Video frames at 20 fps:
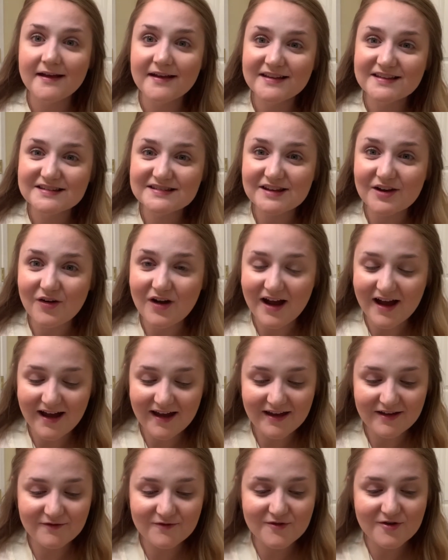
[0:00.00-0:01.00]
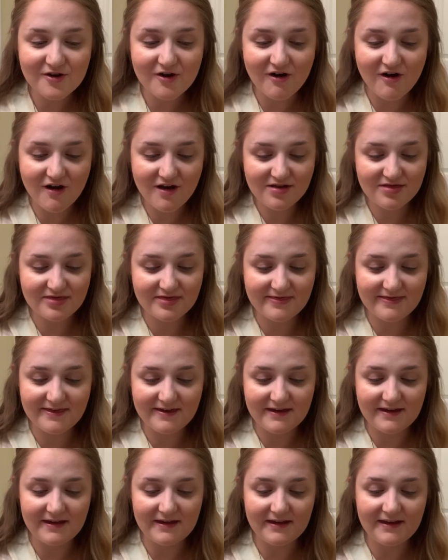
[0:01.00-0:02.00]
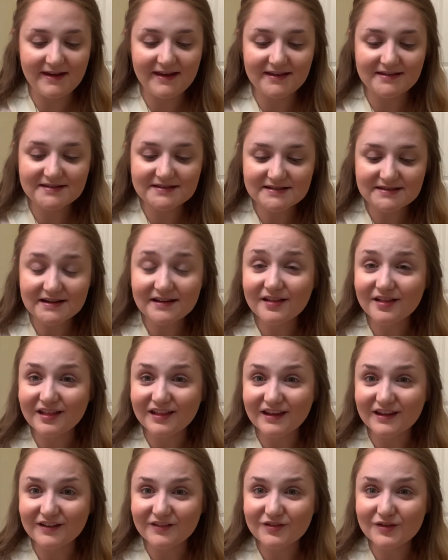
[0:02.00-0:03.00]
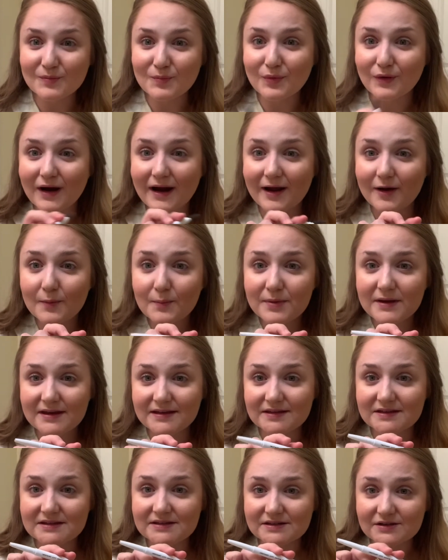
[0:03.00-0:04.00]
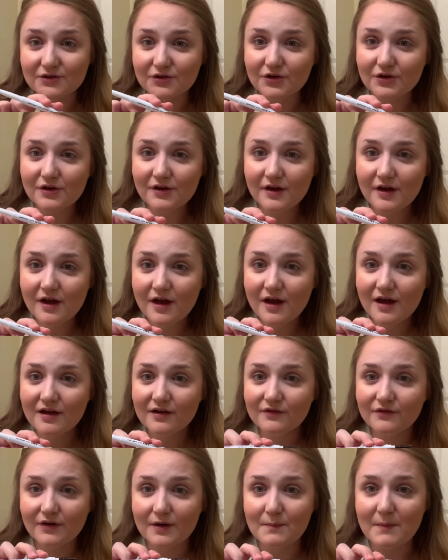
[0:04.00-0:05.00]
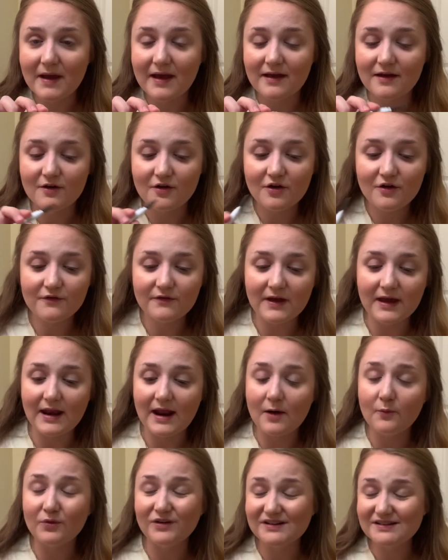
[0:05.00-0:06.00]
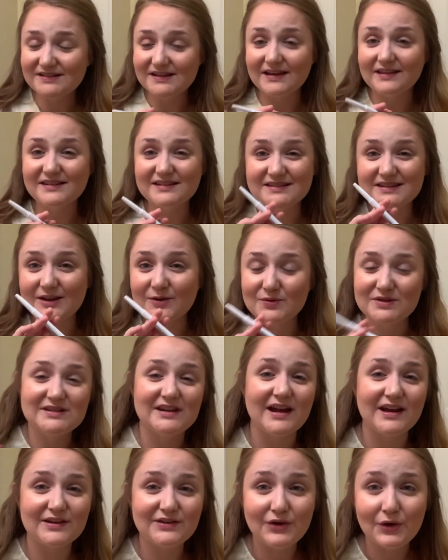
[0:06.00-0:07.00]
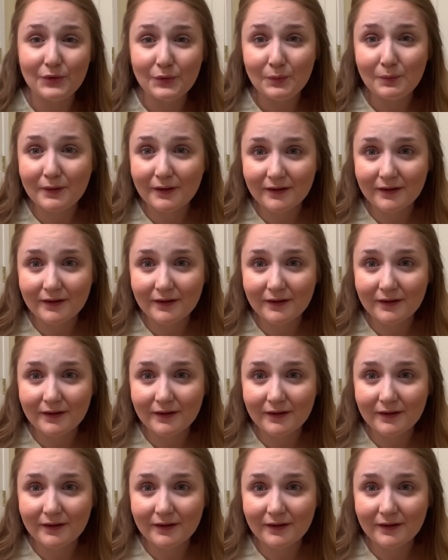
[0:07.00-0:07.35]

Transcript: So I have got the Instant Lift Brow Pencil from e.l.f. and I want to say this thing was like $2.